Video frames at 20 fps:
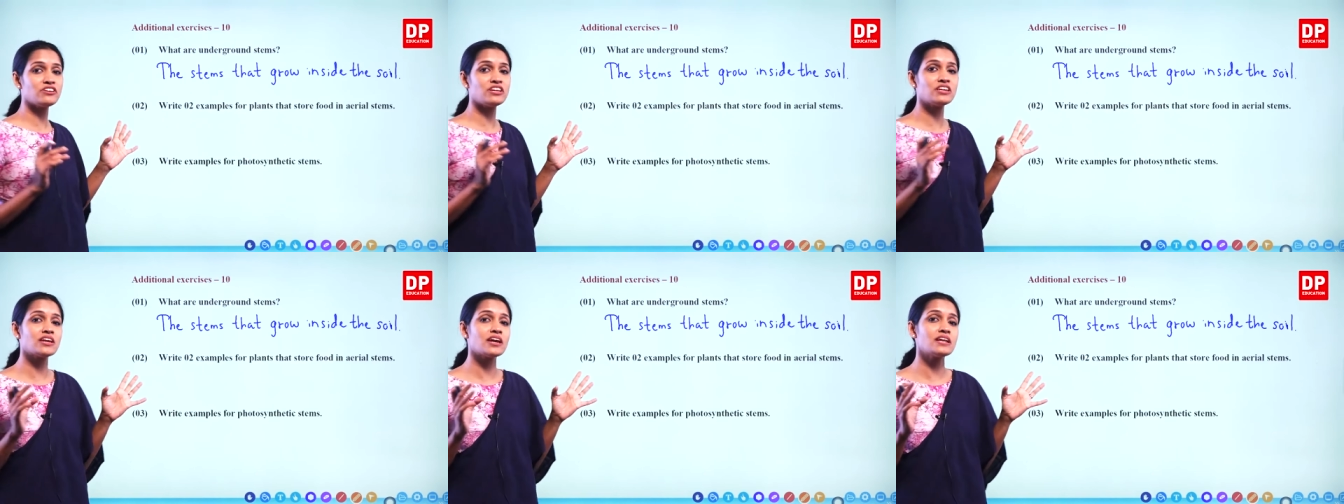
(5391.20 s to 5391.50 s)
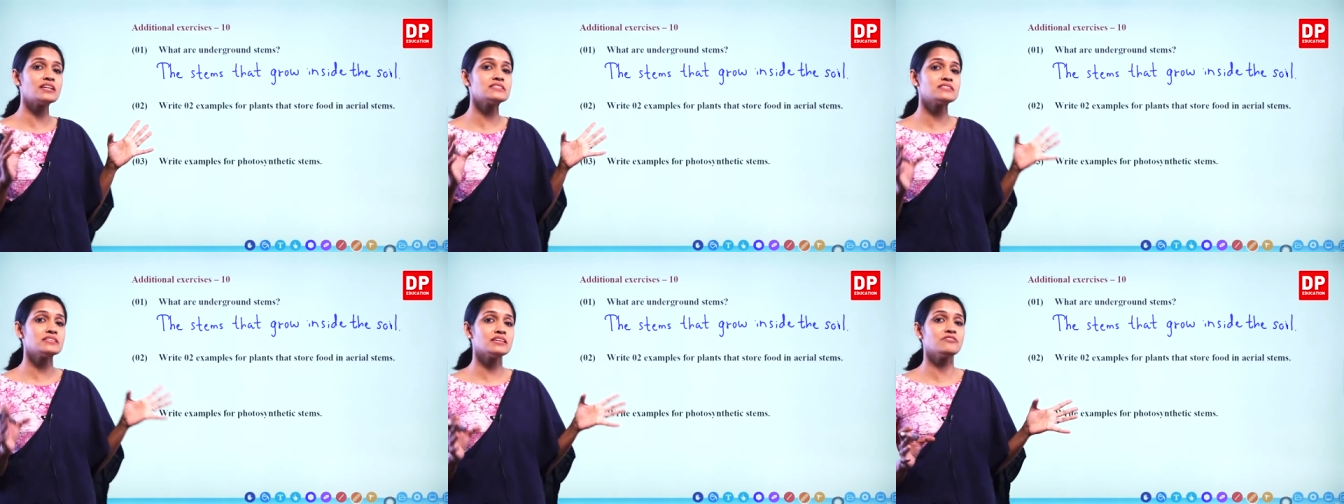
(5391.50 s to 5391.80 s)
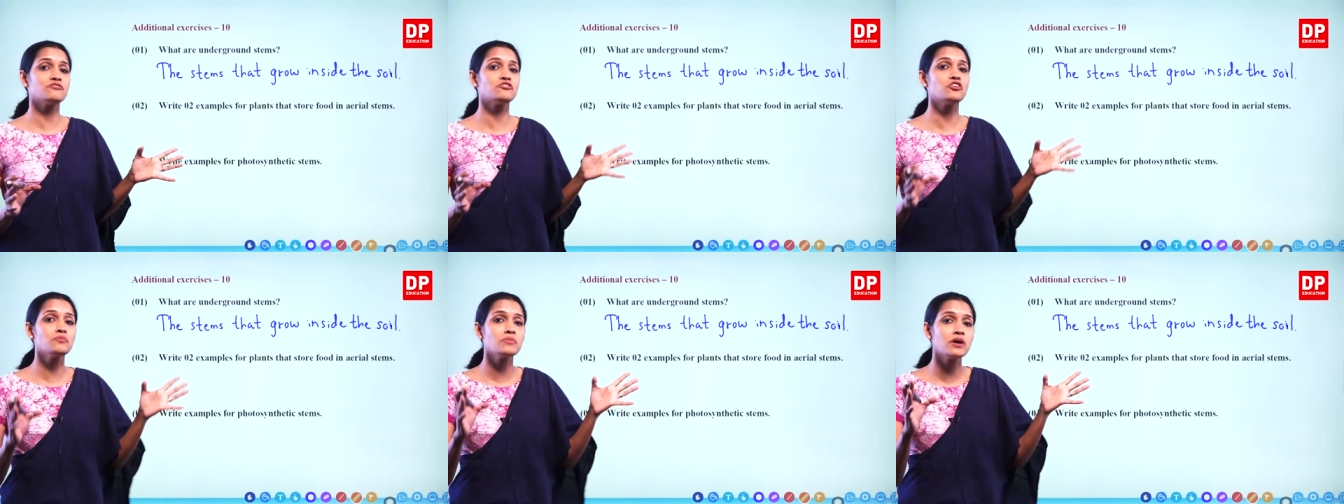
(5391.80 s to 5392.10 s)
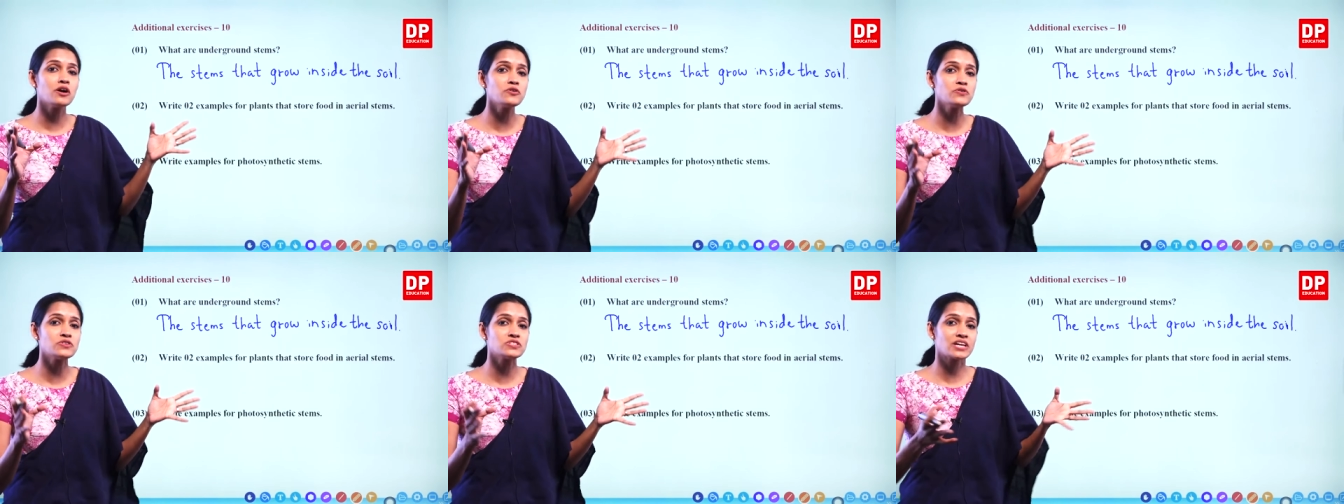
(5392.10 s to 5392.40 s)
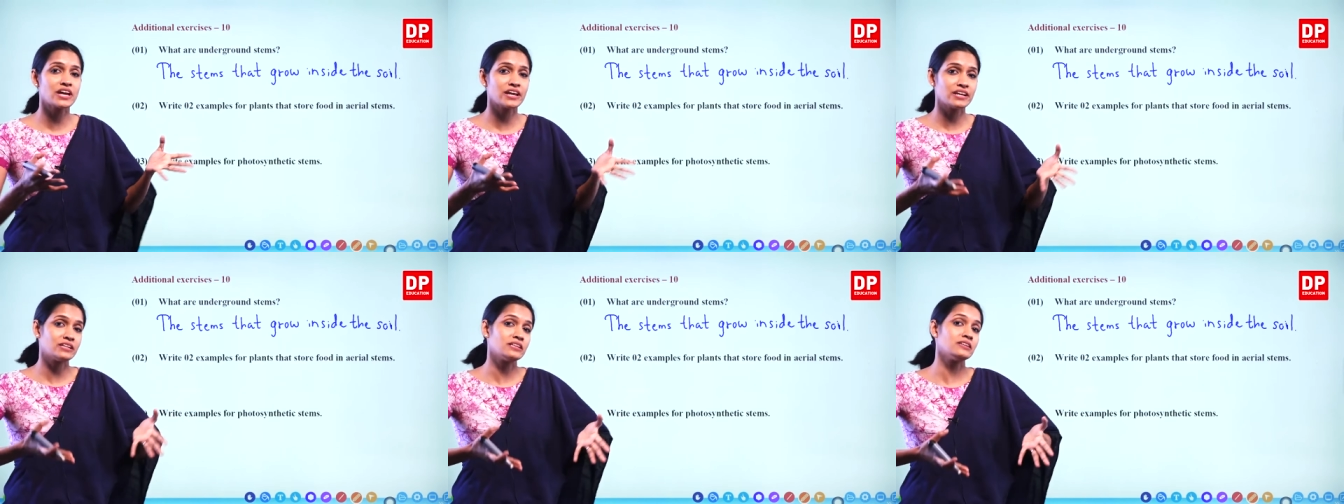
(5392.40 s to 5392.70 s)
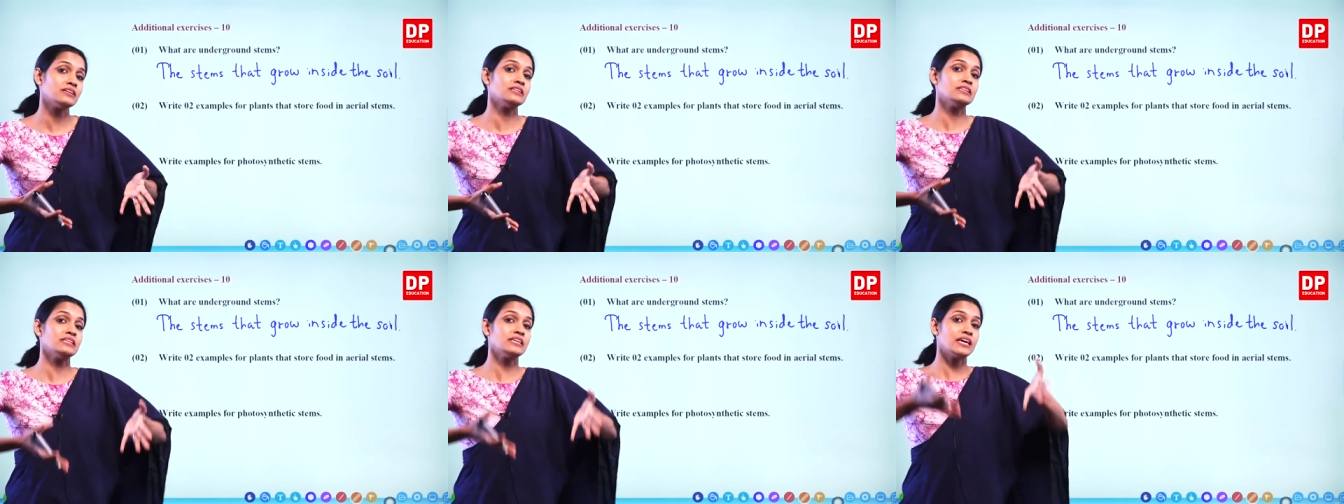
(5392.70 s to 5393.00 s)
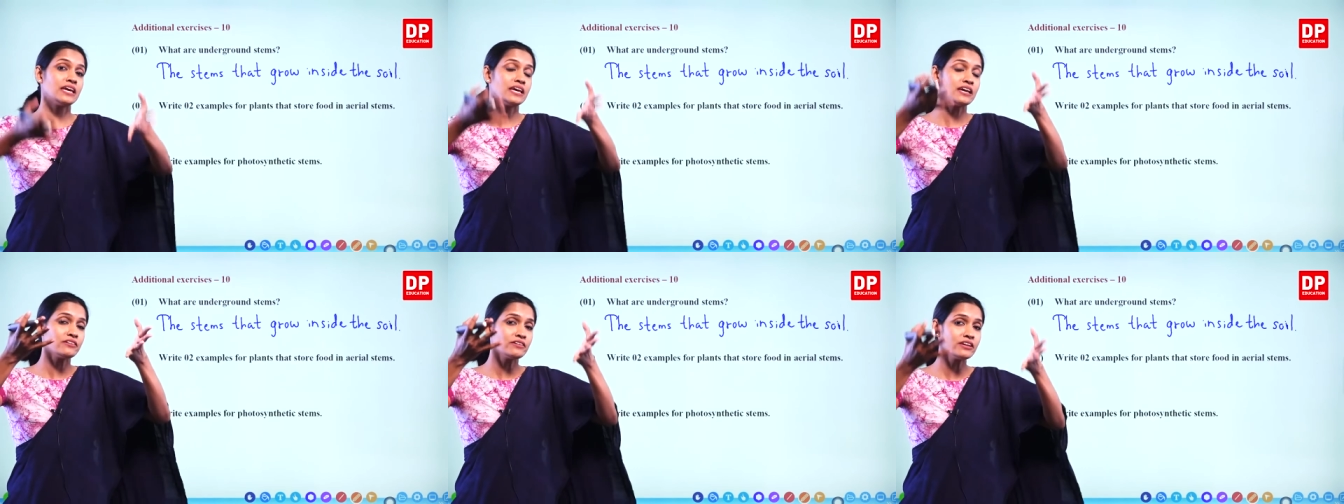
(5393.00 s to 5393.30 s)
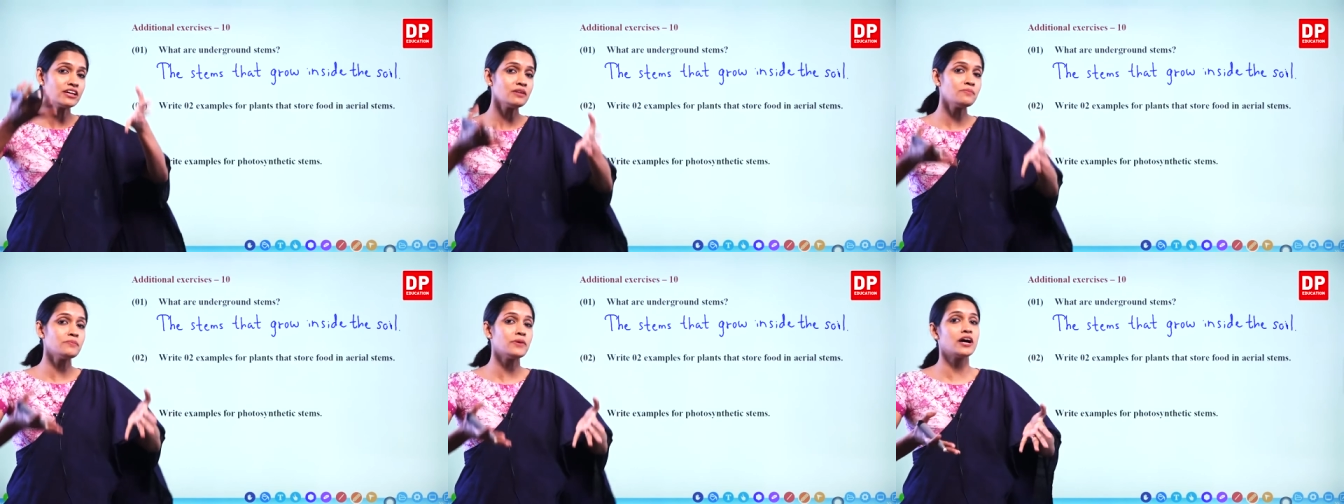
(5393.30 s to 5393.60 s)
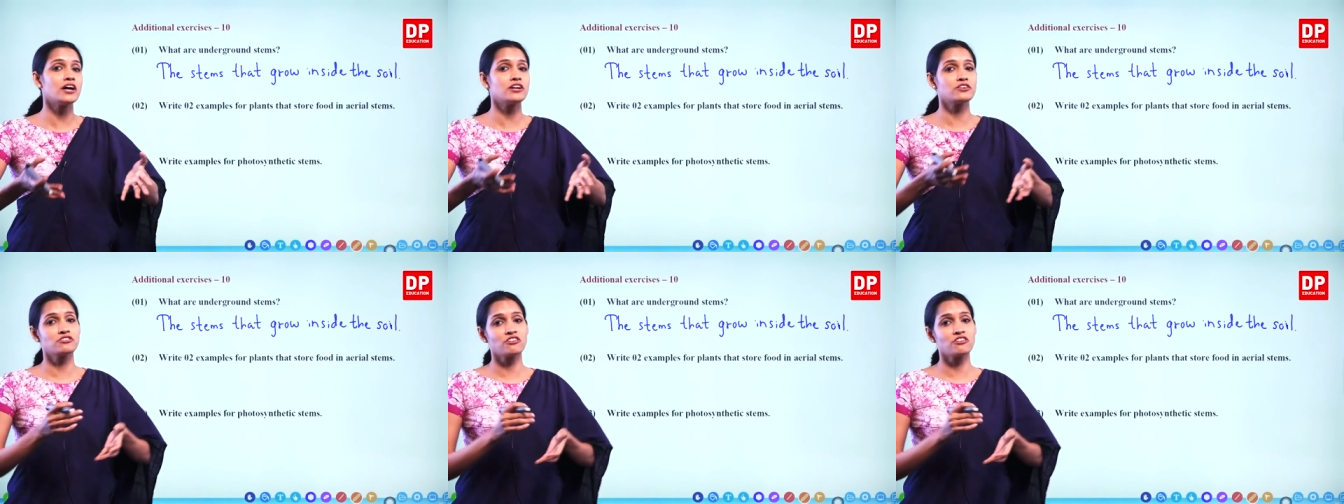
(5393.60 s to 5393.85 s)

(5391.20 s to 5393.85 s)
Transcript: we can see from outside in the aerial part